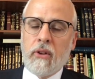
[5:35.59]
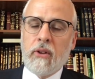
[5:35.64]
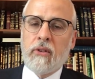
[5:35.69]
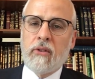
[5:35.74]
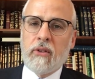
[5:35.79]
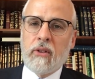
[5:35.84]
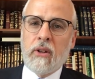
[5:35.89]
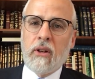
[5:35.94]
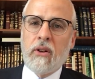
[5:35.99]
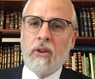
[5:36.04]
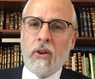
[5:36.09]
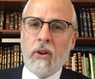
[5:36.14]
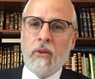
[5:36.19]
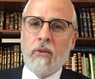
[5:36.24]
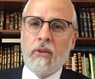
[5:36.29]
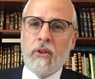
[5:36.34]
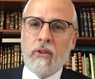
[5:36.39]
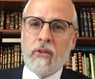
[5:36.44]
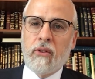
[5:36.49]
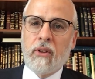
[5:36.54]
the sin
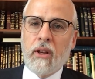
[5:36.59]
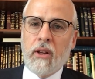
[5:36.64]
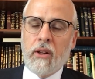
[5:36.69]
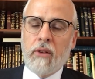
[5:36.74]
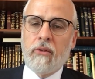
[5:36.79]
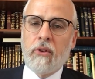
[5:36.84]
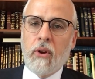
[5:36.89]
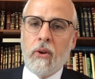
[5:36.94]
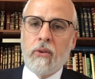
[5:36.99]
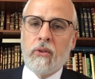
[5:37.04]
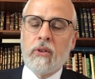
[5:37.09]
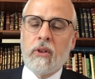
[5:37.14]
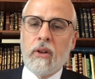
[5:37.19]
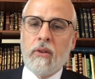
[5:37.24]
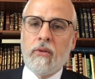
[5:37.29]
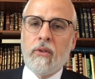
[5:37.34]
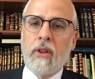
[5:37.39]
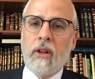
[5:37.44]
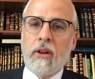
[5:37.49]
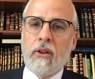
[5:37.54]
of the sale of
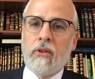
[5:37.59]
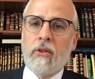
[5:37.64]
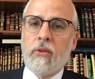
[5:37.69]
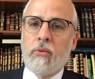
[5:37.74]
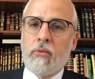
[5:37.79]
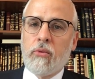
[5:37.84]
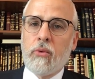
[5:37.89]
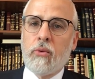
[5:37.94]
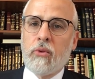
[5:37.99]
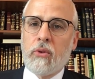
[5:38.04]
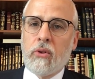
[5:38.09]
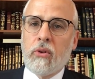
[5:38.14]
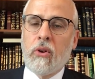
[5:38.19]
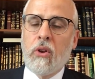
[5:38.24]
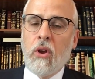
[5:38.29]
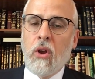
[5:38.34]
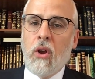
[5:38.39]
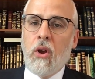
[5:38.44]
Yosef, that is the root